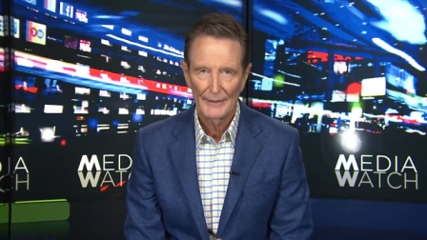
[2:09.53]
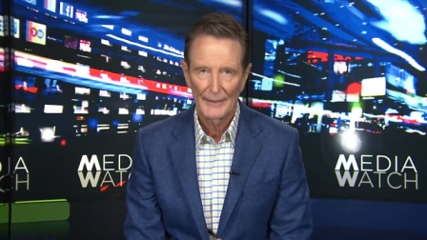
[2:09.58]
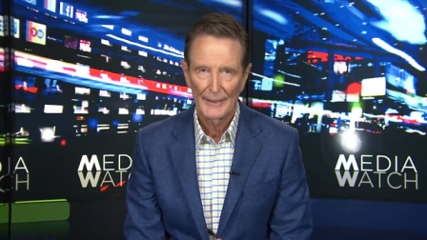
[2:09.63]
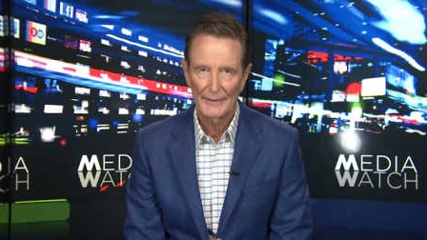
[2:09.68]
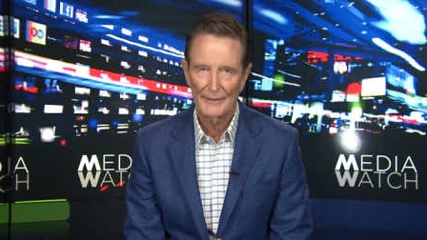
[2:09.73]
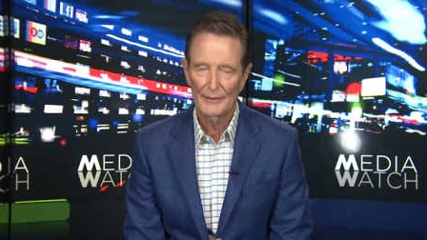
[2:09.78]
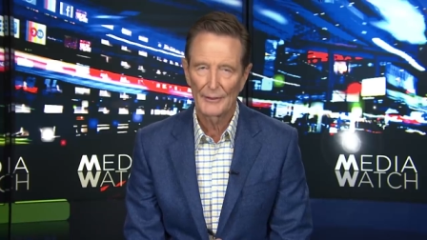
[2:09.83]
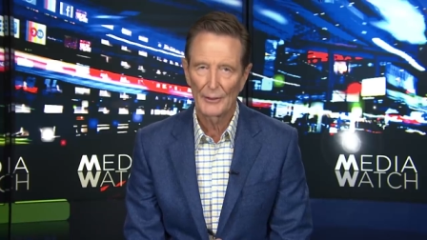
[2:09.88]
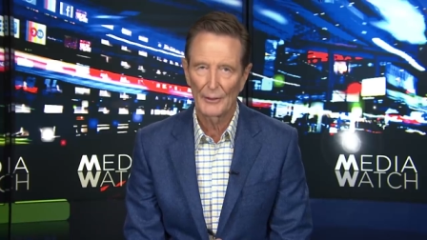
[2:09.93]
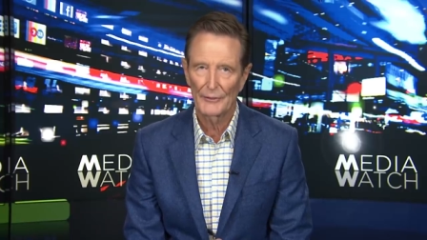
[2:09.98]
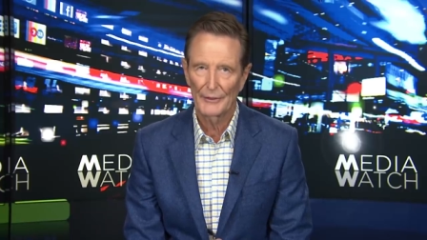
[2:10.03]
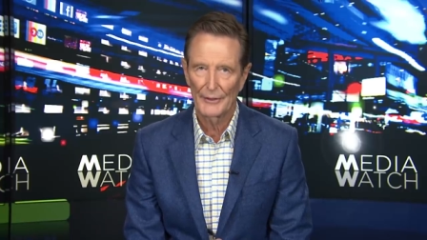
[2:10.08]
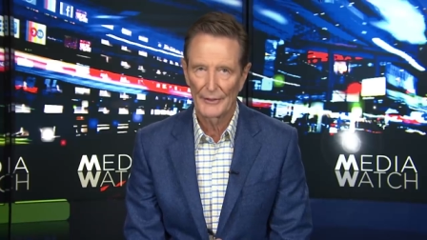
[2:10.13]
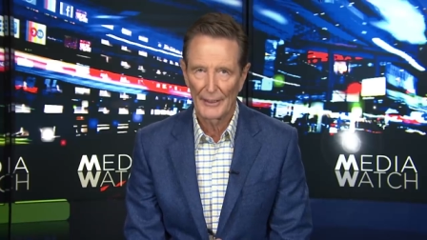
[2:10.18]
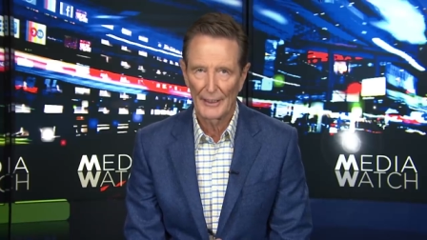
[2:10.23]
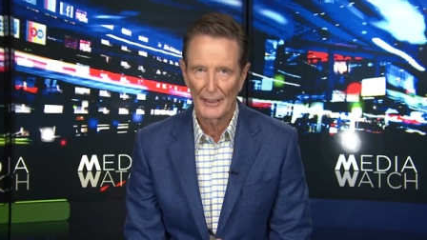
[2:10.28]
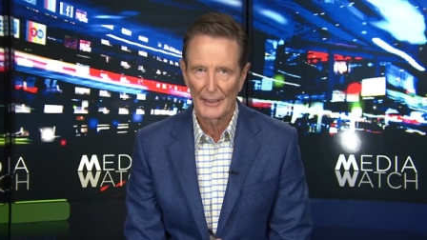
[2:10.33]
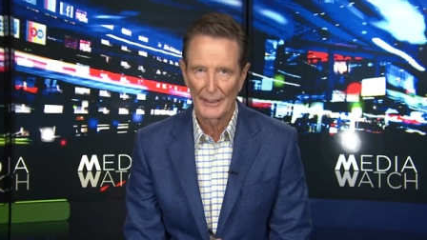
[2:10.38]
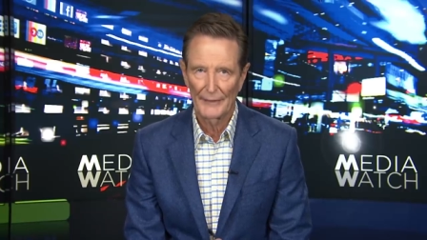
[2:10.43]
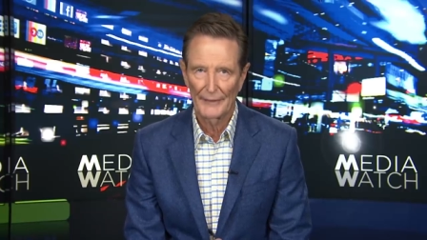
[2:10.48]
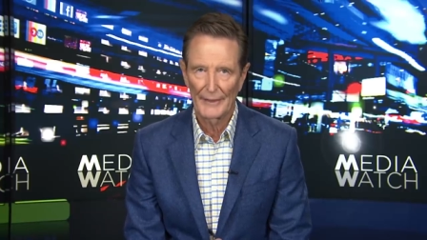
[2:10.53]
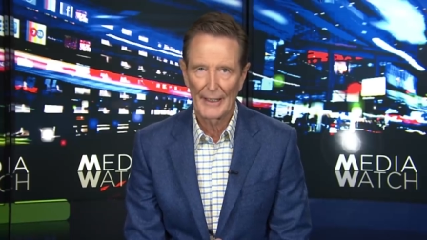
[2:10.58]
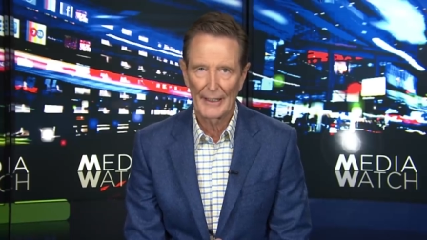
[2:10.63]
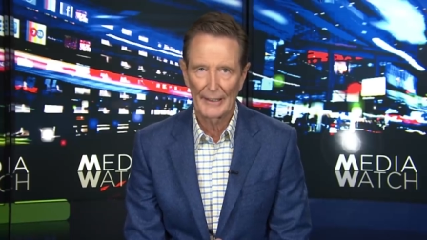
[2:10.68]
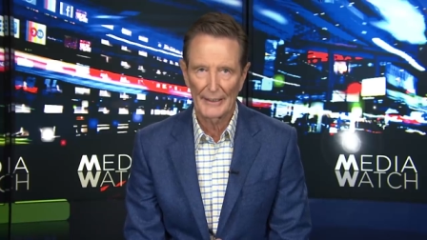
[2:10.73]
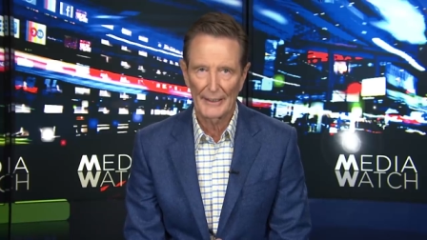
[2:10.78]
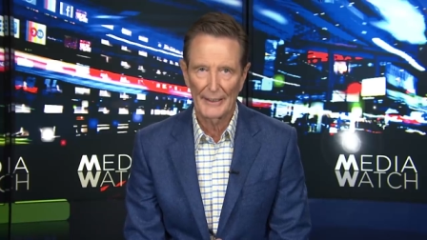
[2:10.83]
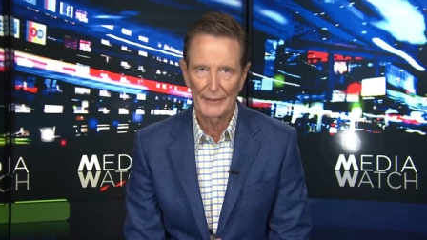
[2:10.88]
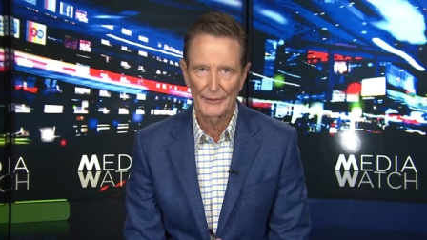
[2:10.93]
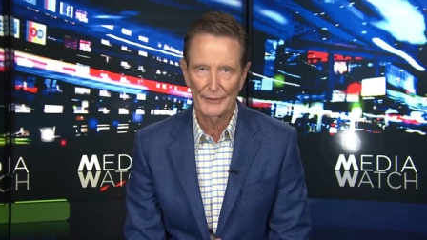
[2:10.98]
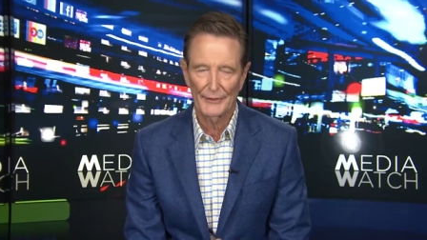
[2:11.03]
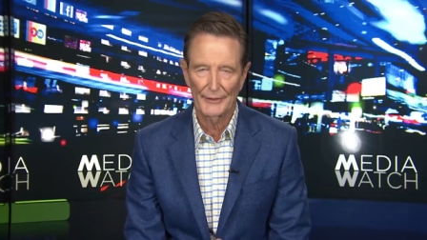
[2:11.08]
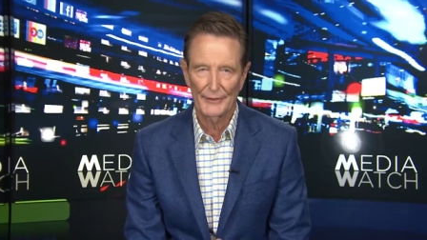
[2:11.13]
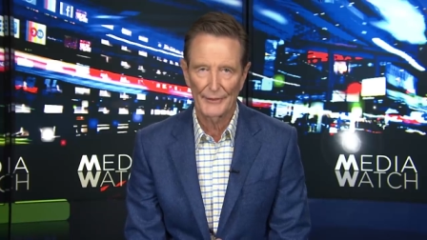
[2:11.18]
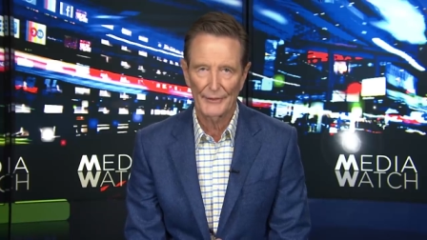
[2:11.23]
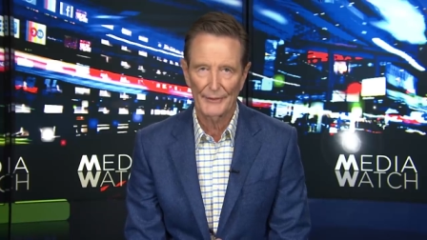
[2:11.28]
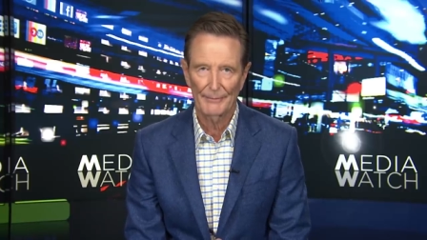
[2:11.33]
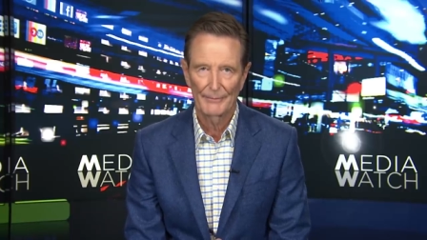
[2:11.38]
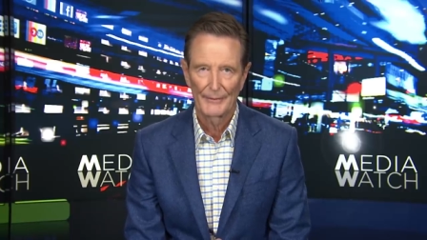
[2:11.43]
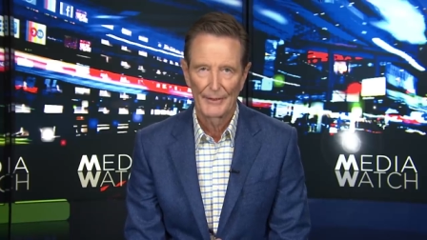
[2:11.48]
and did not deny the
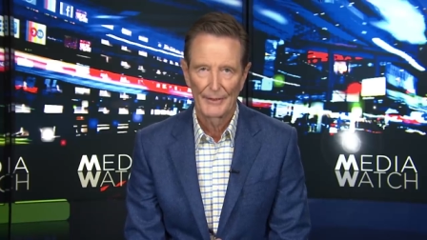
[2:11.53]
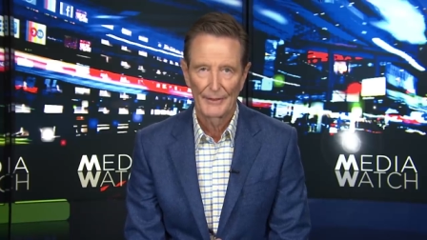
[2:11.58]
allegations.